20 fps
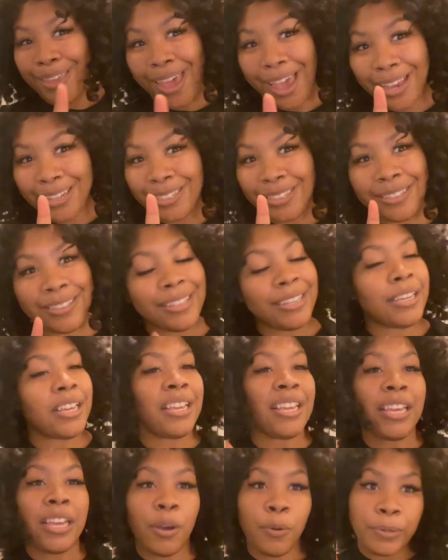Actually,
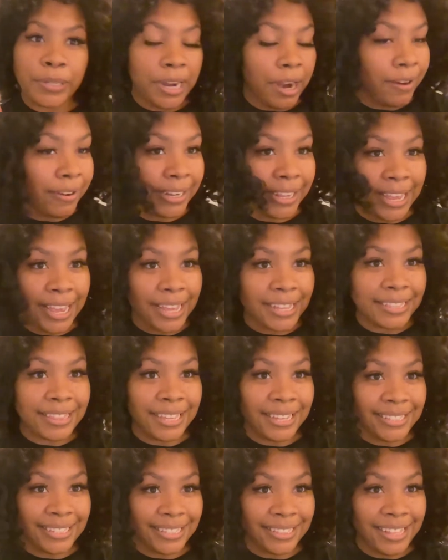we already had
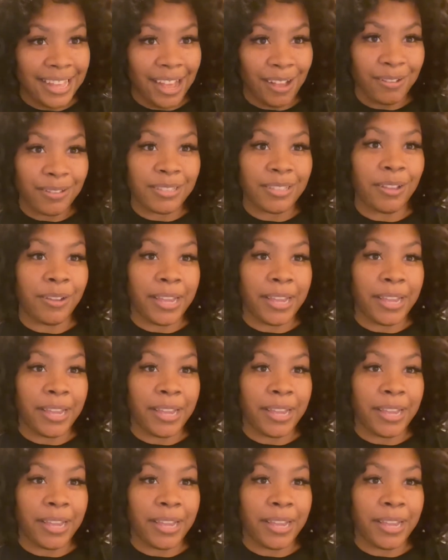things in the house,